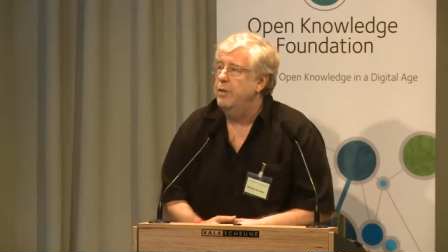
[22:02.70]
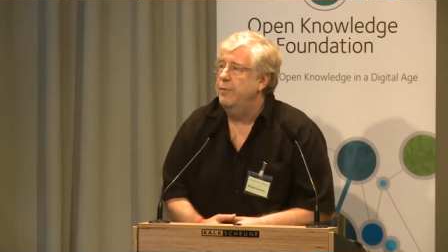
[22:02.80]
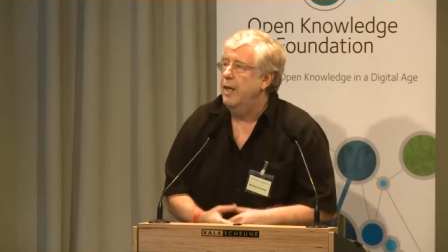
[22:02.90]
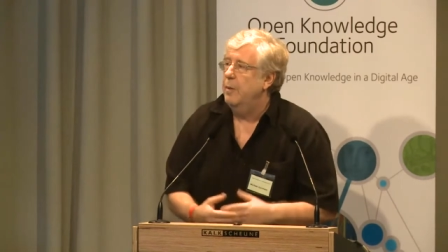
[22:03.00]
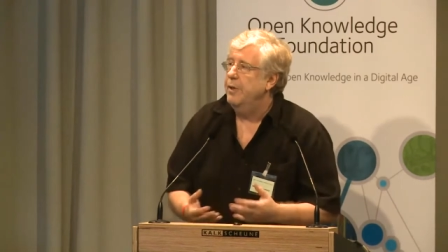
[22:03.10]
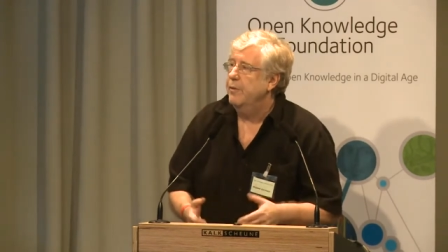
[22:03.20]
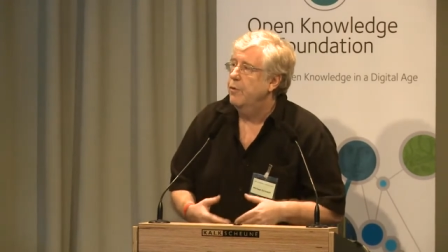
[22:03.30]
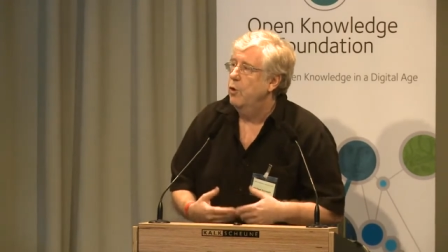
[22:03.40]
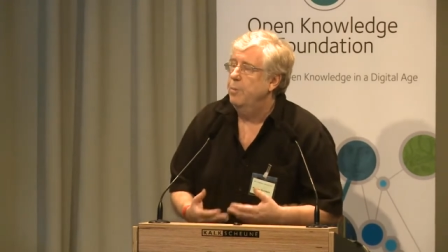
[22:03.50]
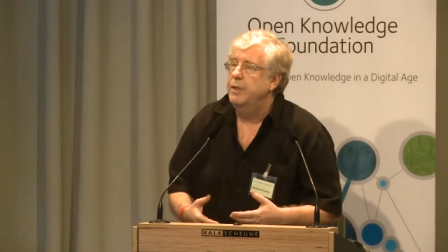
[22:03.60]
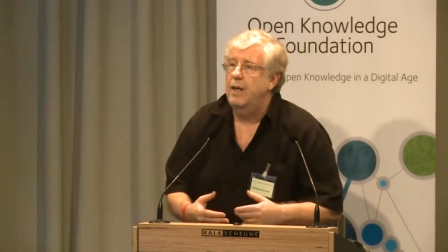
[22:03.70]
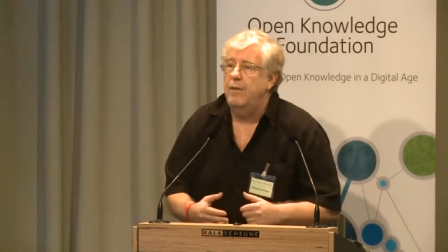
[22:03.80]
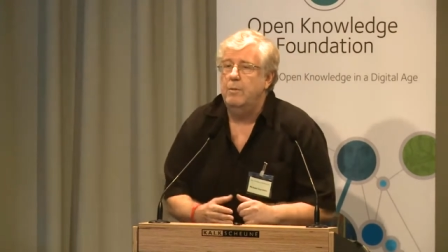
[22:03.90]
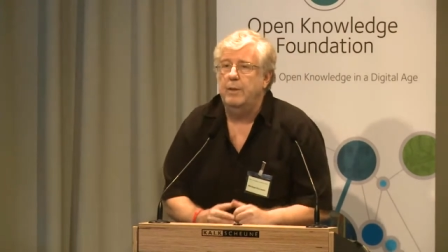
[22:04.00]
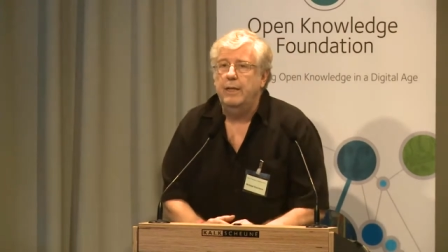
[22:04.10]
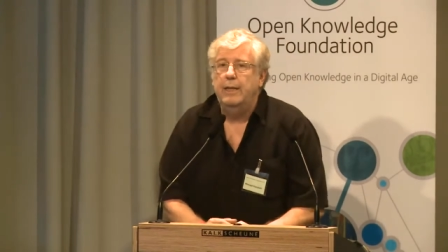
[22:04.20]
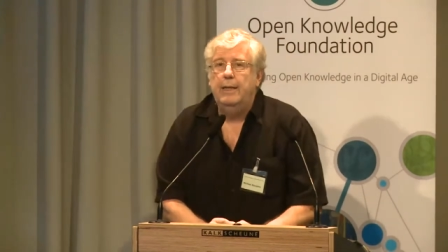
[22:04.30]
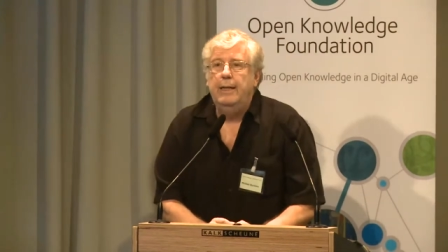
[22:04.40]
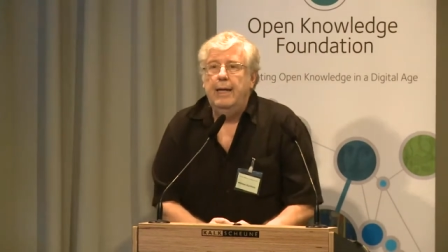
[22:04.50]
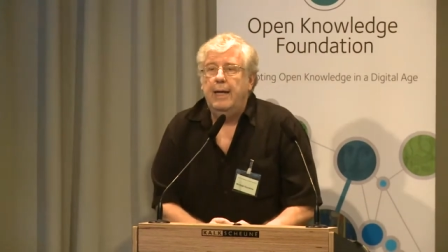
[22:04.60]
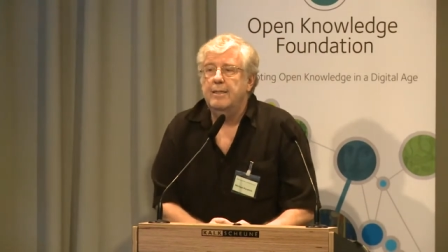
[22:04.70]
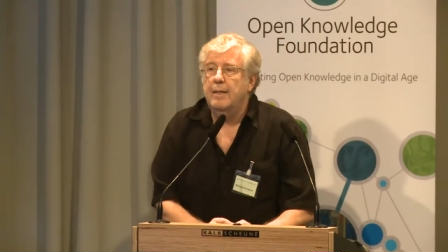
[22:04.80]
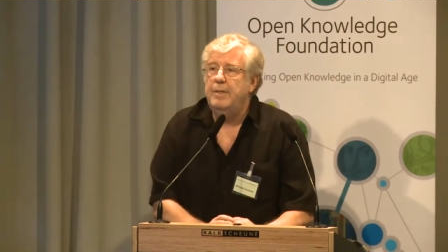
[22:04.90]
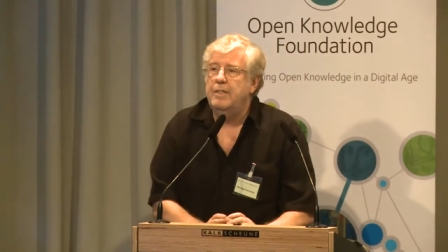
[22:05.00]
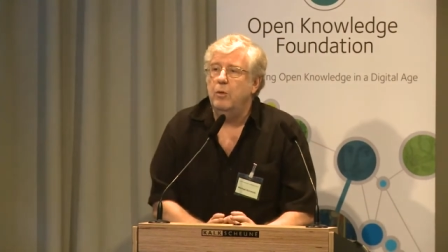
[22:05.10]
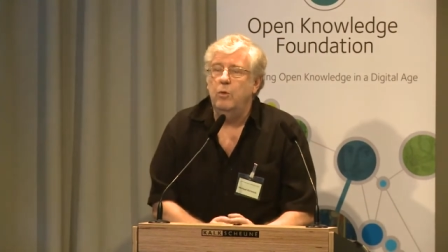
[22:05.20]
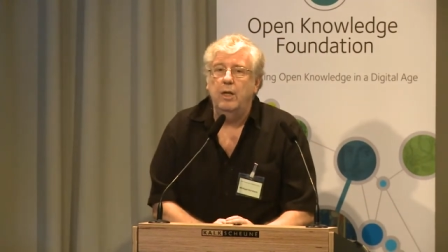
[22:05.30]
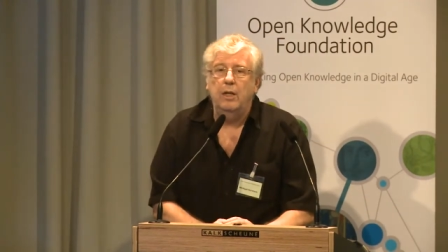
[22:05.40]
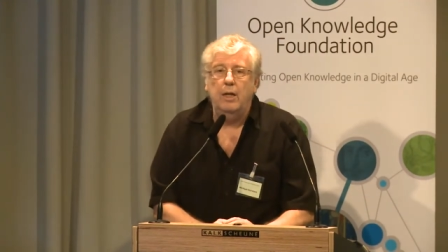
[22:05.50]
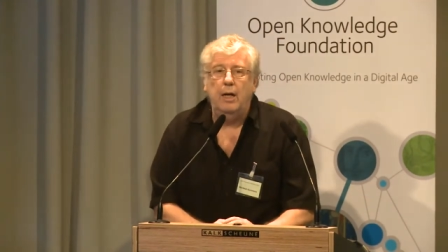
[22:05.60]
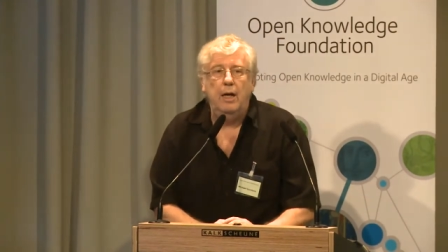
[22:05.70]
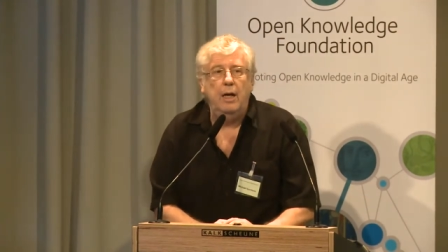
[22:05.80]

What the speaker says: developing for open government. And somebody said, well,